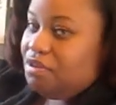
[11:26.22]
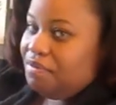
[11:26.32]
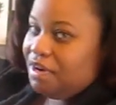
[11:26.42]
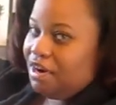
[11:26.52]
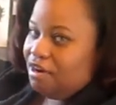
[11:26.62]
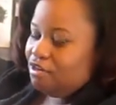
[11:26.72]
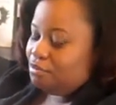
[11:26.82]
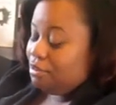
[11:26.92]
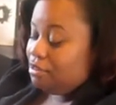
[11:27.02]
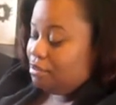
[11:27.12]
of
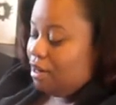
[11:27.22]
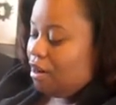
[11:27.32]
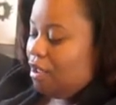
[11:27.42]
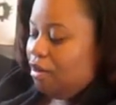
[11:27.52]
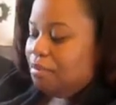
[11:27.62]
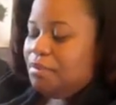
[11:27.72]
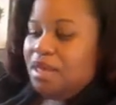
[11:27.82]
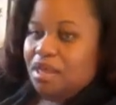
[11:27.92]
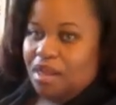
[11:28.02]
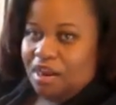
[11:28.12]
encouragement is what I call them.
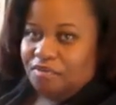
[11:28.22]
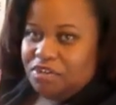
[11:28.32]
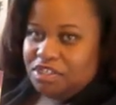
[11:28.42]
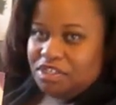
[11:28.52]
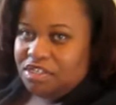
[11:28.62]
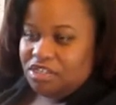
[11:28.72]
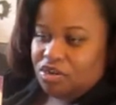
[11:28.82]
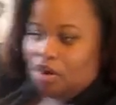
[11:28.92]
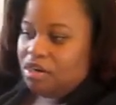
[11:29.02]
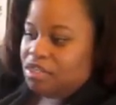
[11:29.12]
Like for instance, this
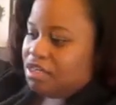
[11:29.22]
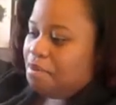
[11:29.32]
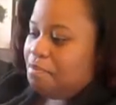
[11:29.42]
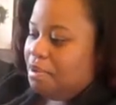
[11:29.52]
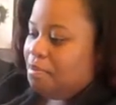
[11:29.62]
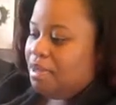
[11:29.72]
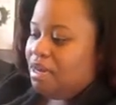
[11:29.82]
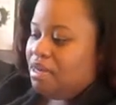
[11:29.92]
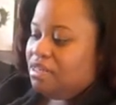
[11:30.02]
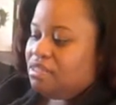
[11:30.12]
card is
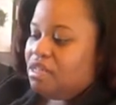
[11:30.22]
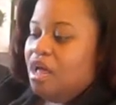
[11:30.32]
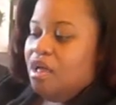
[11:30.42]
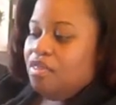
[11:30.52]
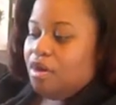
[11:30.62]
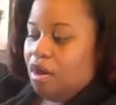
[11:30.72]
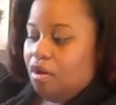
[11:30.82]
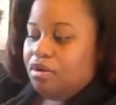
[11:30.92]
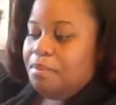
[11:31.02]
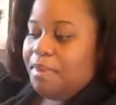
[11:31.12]
commitment. It's the
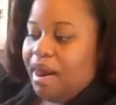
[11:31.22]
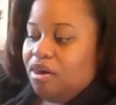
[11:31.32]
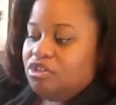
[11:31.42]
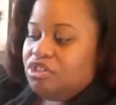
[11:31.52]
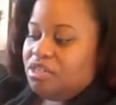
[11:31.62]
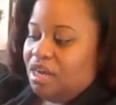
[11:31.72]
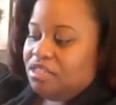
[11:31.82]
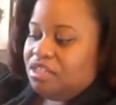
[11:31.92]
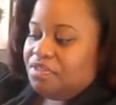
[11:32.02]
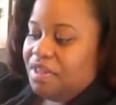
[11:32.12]
goal in marriage is
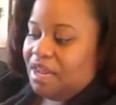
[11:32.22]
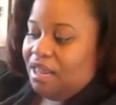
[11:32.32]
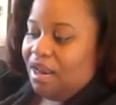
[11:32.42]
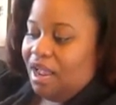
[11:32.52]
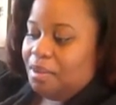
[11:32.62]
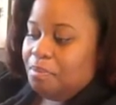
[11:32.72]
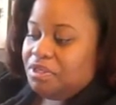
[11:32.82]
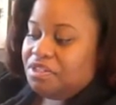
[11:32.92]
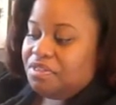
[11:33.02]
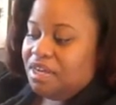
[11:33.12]
not to think alike
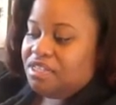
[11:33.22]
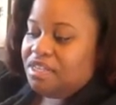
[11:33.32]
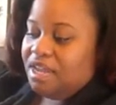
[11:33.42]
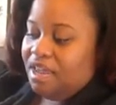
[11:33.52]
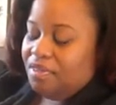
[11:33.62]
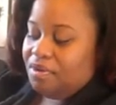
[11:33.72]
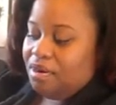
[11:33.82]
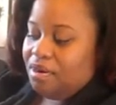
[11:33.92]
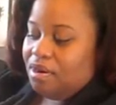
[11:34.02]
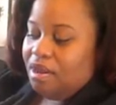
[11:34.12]
but to think
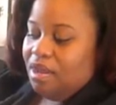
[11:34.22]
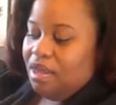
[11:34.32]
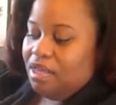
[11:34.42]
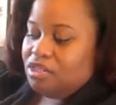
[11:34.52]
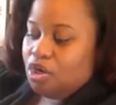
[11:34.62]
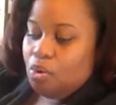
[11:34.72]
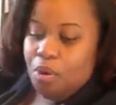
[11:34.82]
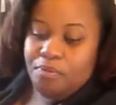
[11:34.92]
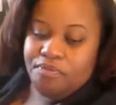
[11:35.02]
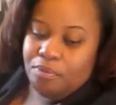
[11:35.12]
together. It's a
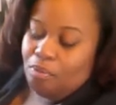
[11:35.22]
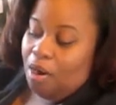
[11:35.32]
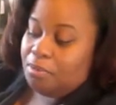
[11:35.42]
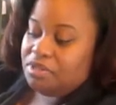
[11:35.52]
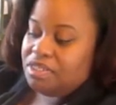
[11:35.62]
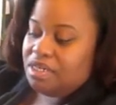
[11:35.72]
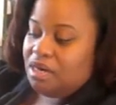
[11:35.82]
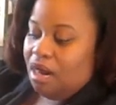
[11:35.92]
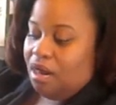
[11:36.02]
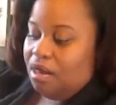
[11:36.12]
quote from Robert C.
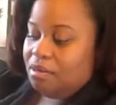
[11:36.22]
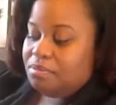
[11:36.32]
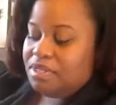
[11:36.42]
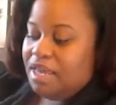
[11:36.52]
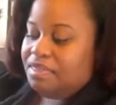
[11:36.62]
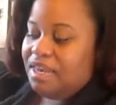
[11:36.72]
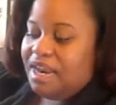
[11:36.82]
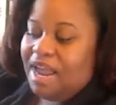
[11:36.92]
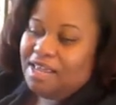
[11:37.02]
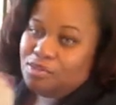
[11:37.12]
Dobbs, and then
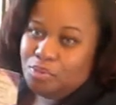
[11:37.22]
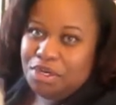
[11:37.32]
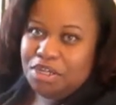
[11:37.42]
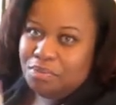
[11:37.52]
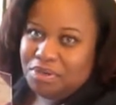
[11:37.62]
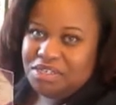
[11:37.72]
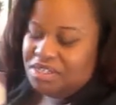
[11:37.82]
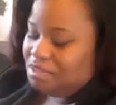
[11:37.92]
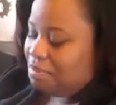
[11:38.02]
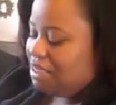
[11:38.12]
it asks, what, do you, what does
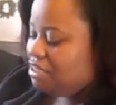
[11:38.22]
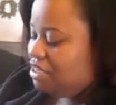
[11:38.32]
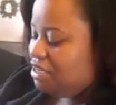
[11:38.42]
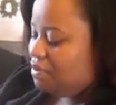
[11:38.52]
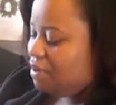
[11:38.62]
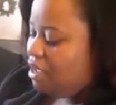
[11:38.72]
this mean to you?